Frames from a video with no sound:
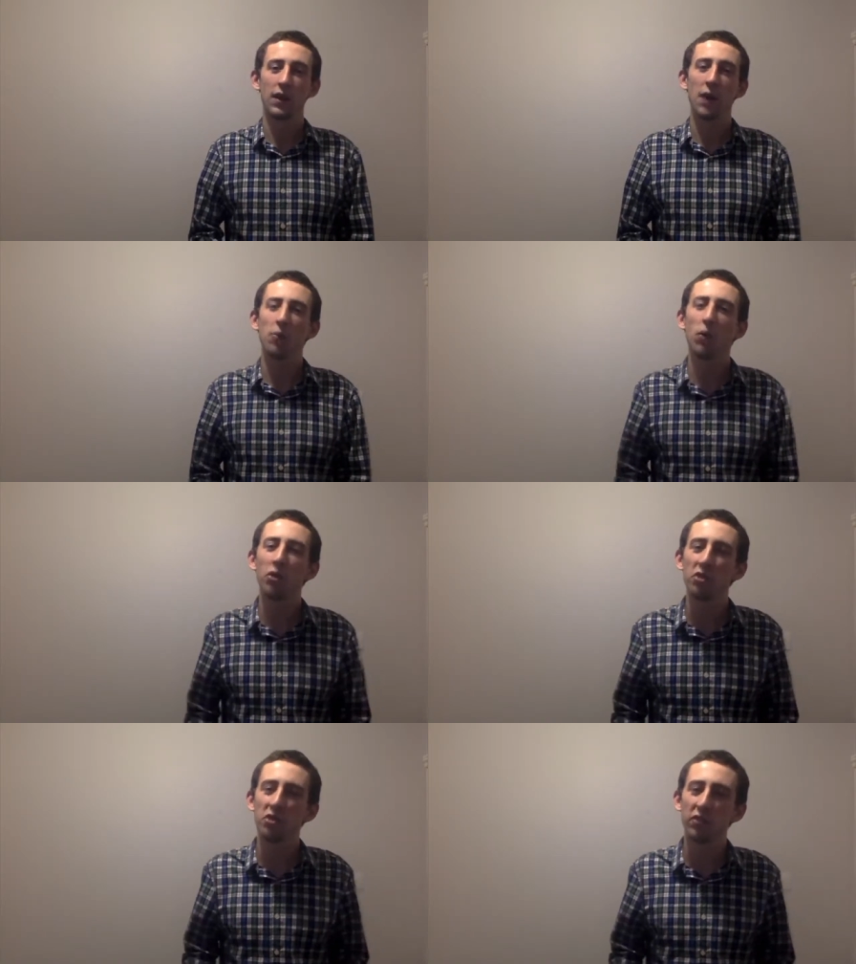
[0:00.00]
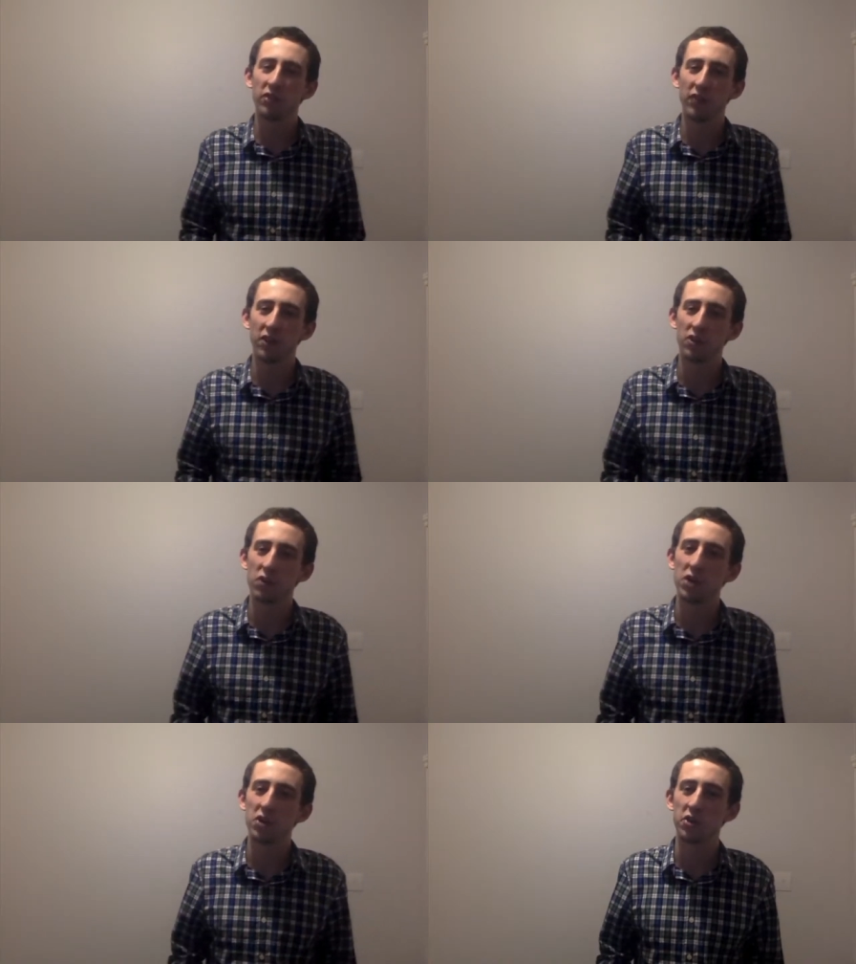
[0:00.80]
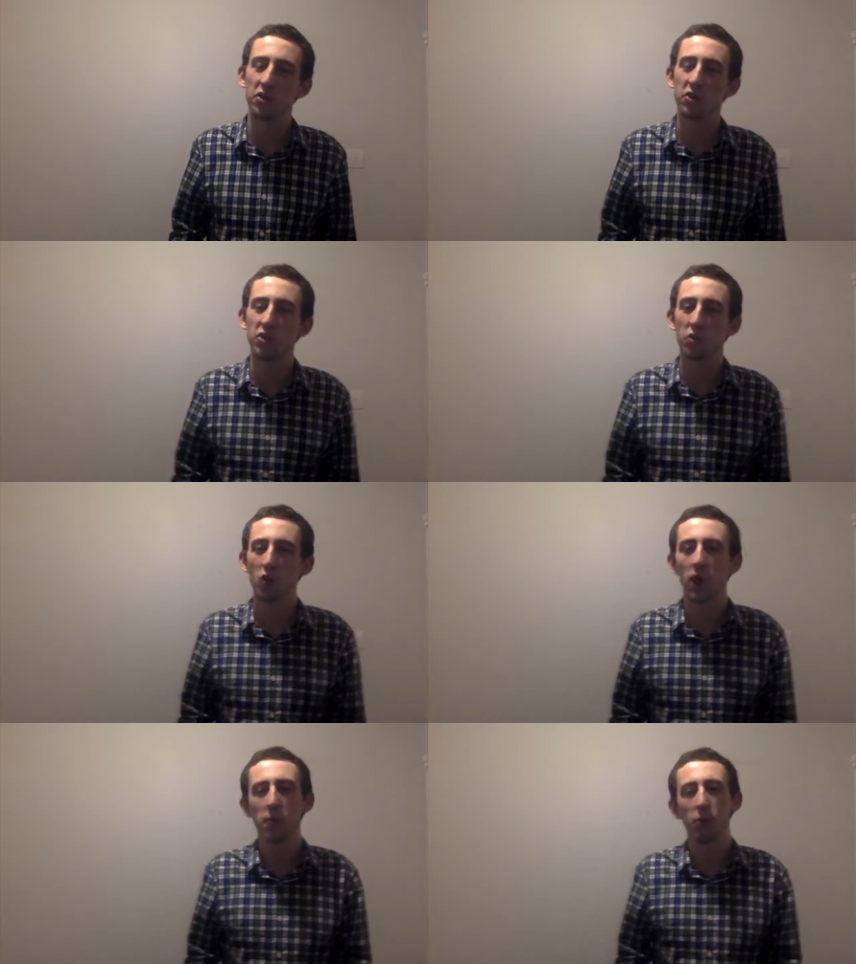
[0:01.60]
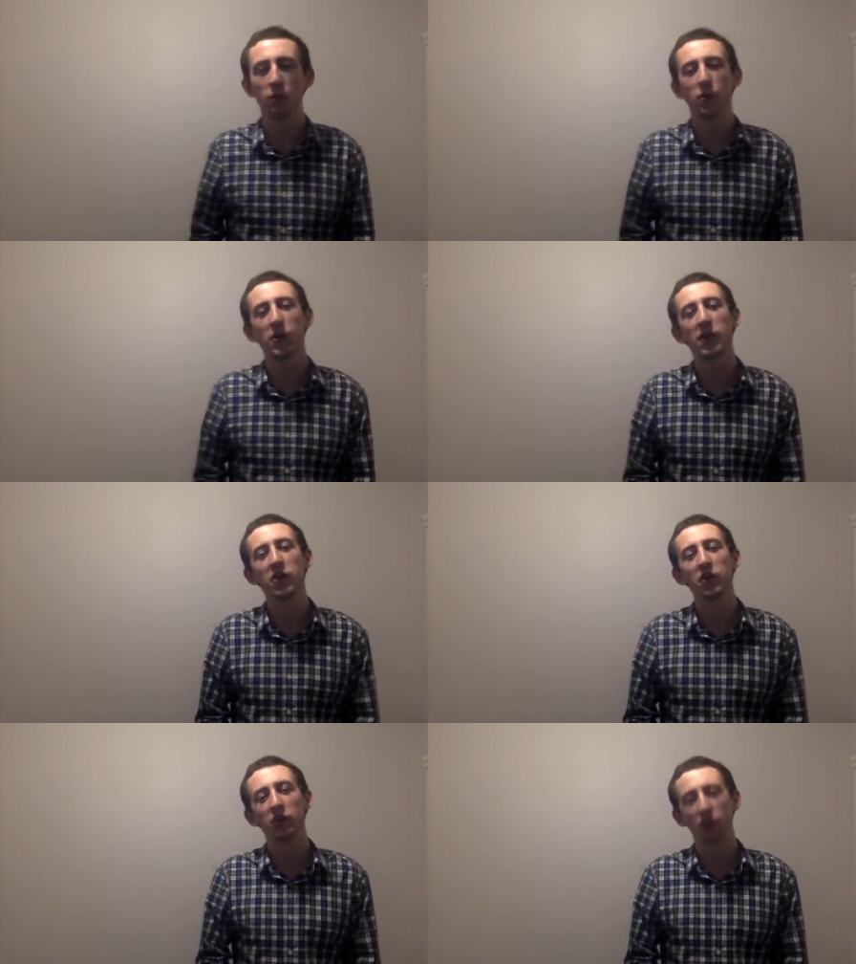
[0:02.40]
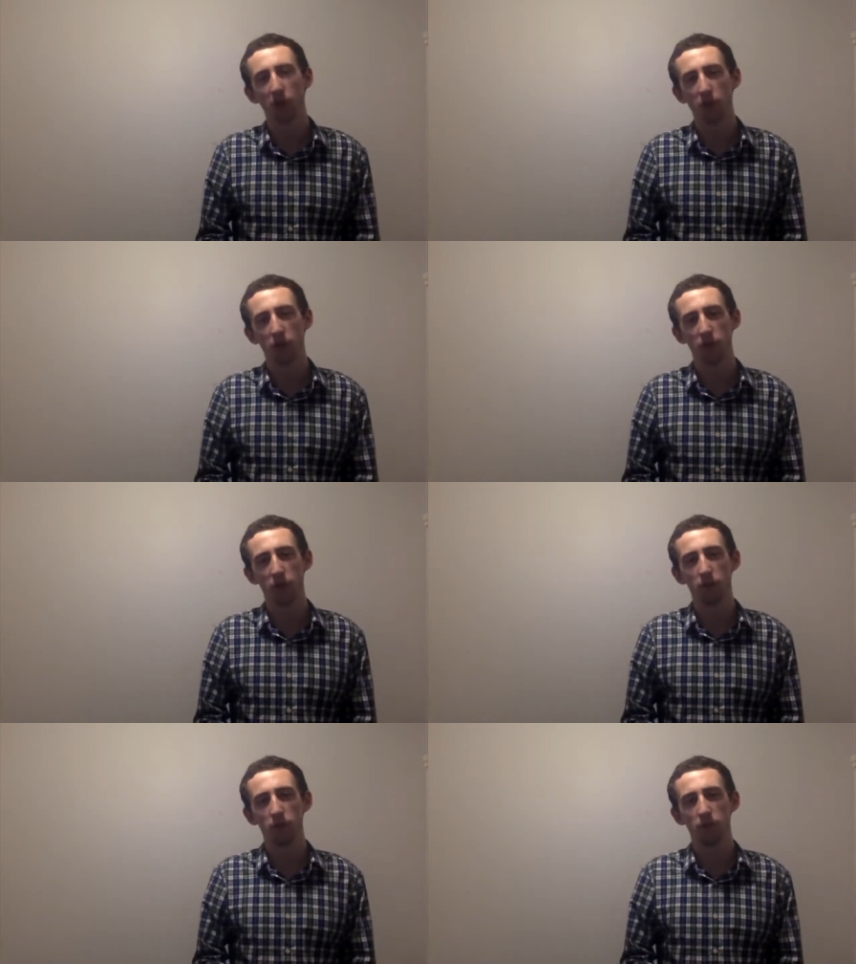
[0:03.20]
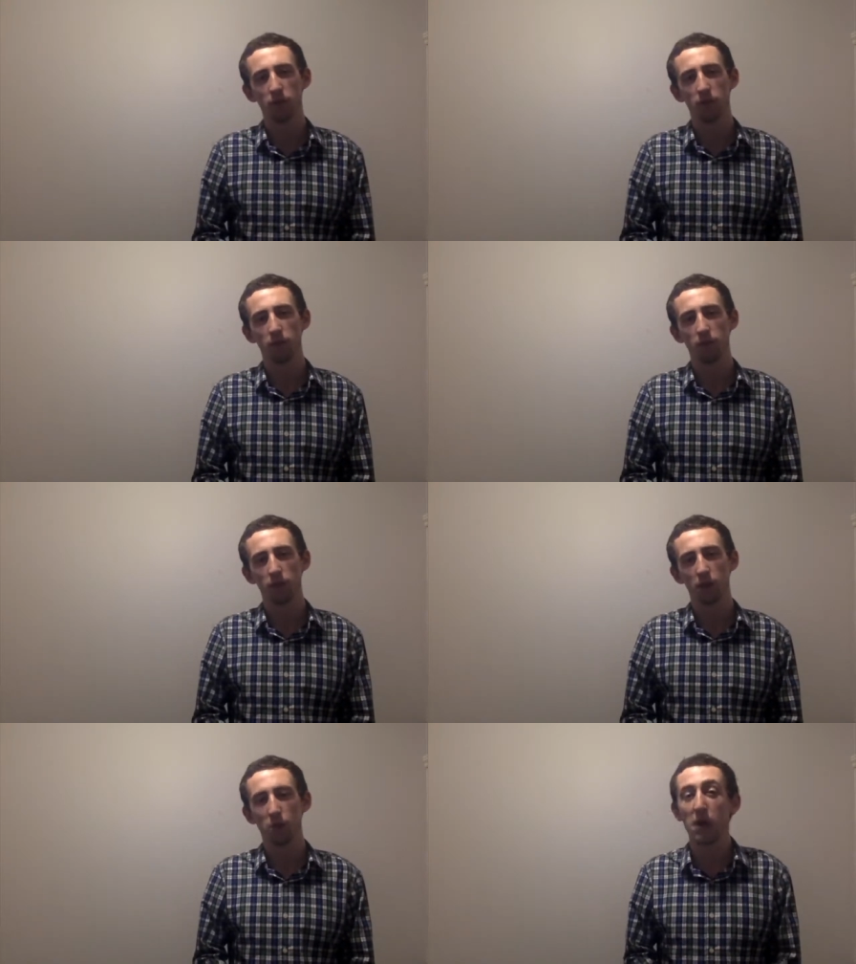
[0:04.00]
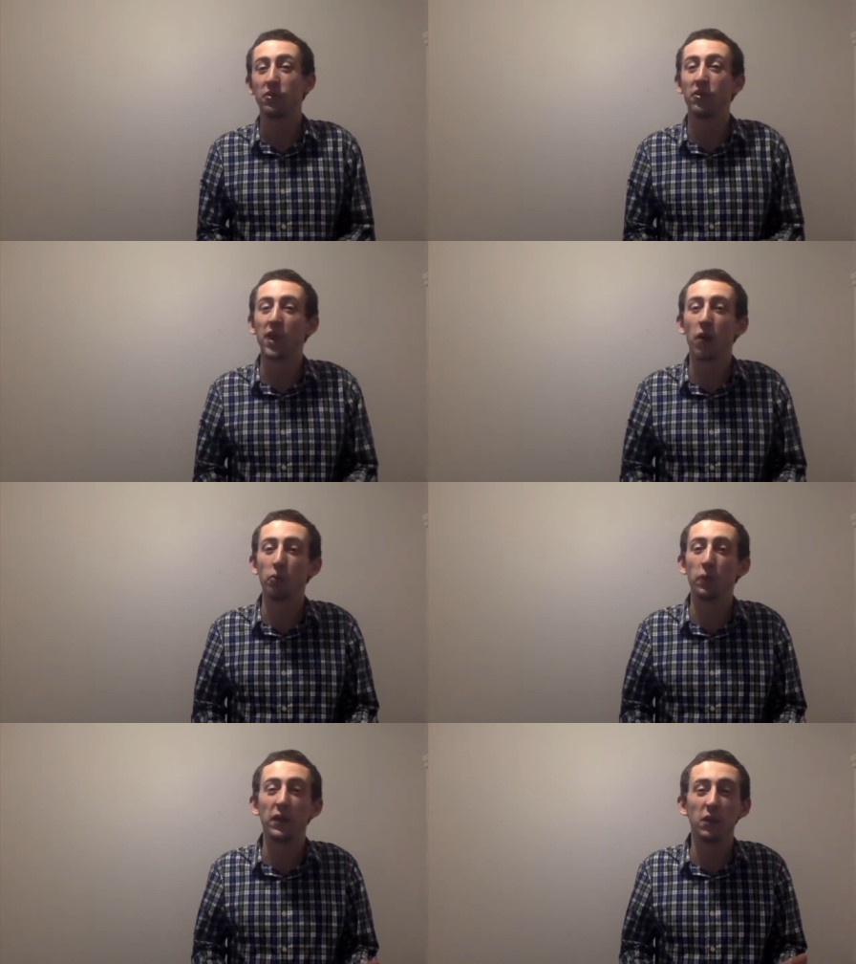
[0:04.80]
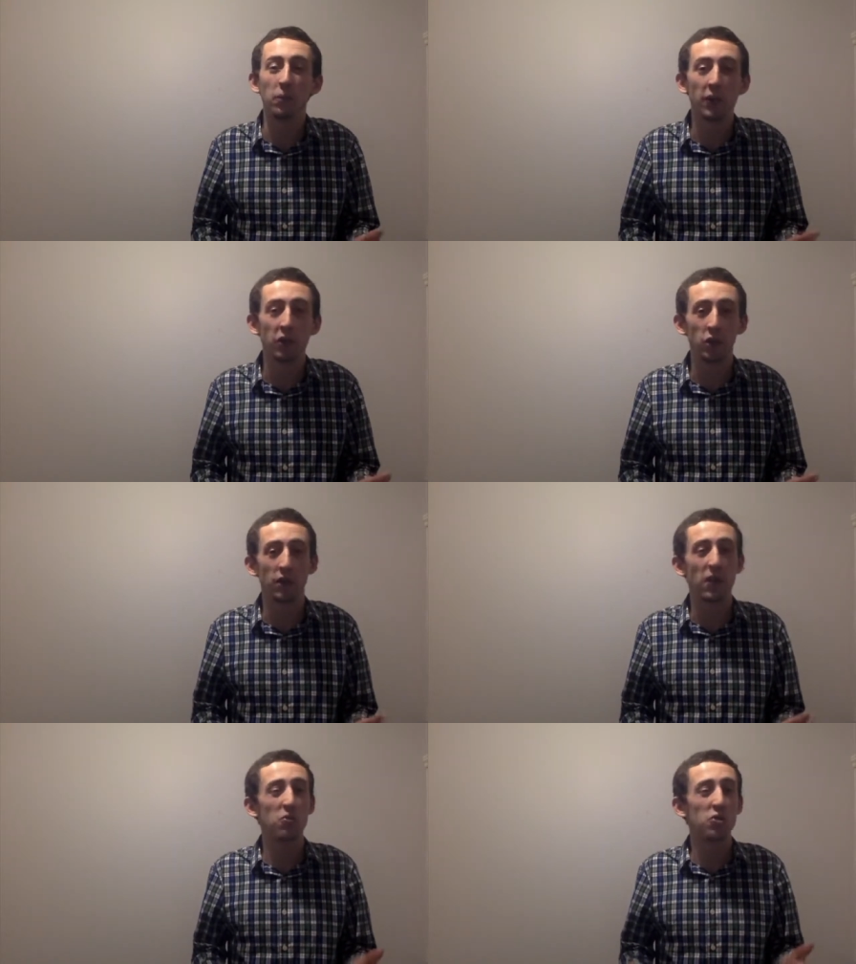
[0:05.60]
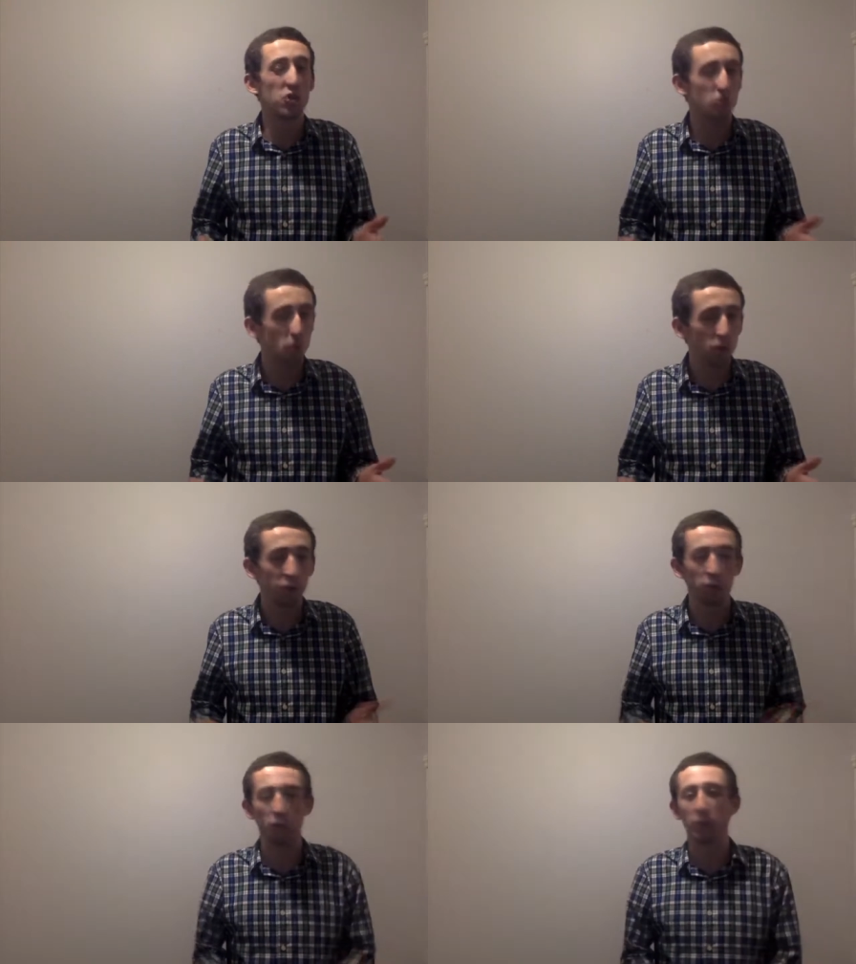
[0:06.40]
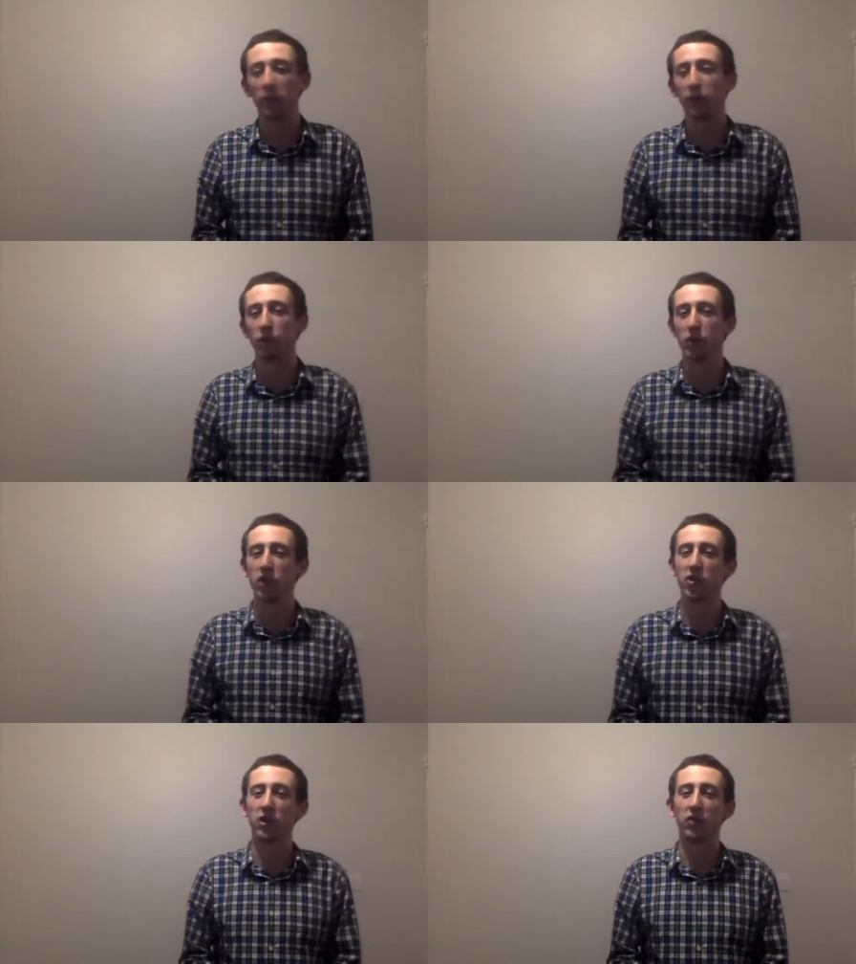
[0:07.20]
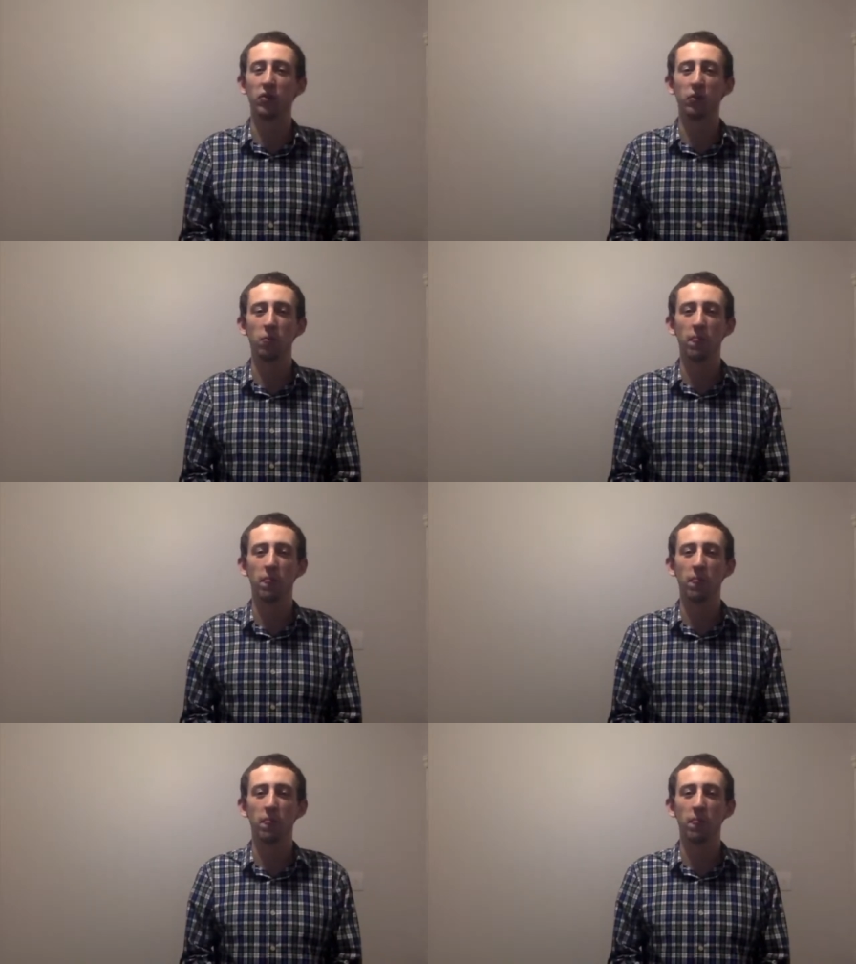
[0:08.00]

And Paul is using this illustration to describe what creation is going through. Perhaps this helps paint the picture of how strong the groaning of creation is.